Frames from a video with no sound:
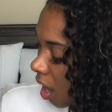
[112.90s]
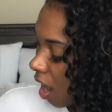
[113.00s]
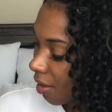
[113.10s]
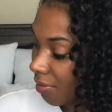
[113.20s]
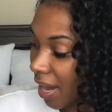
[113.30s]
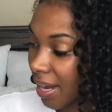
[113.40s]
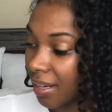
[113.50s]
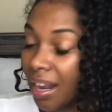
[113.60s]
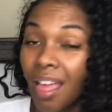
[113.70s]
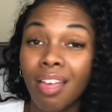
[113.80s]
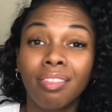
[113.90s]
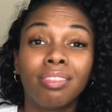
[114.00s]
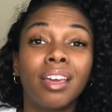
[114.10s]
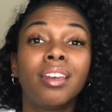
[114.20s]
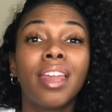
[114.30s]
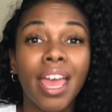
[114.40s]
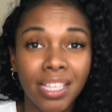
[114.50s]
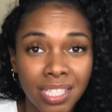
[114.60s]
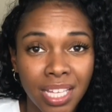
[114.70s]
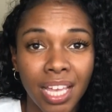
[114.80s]
All right, the
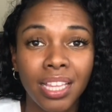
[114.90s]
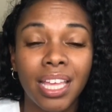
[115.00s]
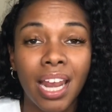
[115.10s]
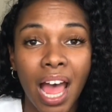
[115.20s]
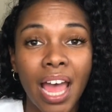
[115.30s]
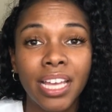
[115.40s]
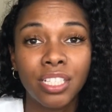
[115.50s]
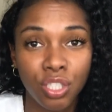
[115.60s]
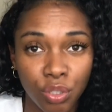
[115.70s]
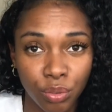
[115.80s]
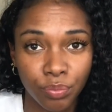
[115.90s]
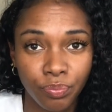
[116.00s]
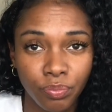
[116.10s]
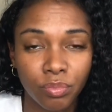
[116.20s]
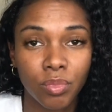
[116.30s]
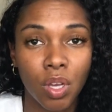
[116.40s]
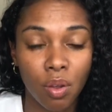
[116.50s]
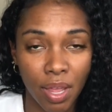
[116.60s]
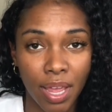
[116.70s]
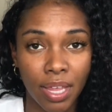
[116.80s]
next thing that I do
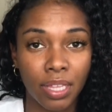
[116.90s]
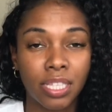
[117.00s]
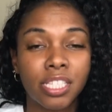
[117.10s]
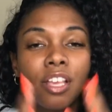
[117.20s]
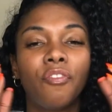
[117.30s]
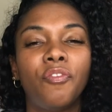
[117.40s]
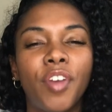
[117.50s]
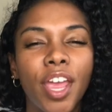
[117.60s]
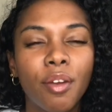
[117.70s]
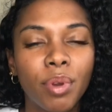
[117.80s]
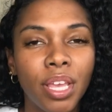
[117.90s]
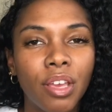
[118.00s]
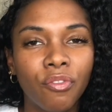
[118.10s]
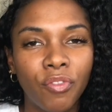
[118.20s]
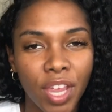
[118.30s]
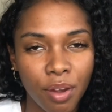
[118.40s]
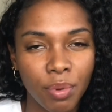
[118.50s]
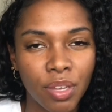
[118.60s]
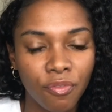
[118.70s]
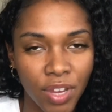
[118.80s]
Okay, this is a very,
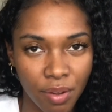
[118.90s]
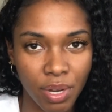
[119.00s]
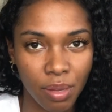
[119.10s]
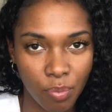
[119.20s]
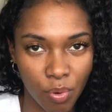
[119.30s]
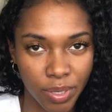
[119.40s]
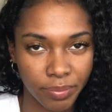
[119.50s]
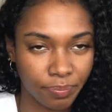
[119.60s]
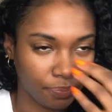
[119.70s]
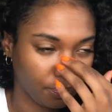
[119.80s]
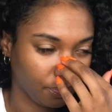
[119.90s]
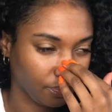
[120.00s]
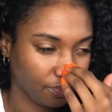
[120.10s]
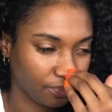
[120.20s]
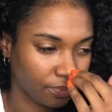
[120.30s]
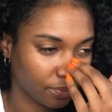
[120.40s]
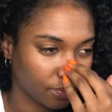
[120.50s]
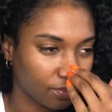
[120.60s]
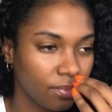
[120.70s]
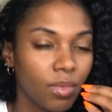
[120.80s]
very, very important.
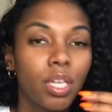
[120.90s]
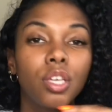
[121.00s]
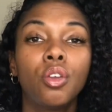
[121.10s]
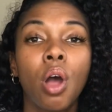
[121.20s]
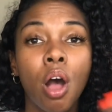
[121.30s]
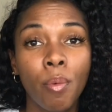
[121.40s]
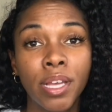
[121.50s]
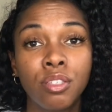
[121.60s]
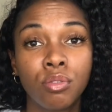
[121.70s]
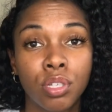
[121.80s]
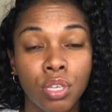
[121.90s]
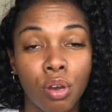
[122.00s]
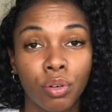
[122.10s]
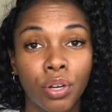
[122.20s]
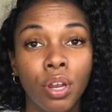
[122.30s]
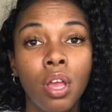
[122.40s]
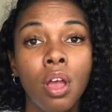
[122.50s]
You always use a toner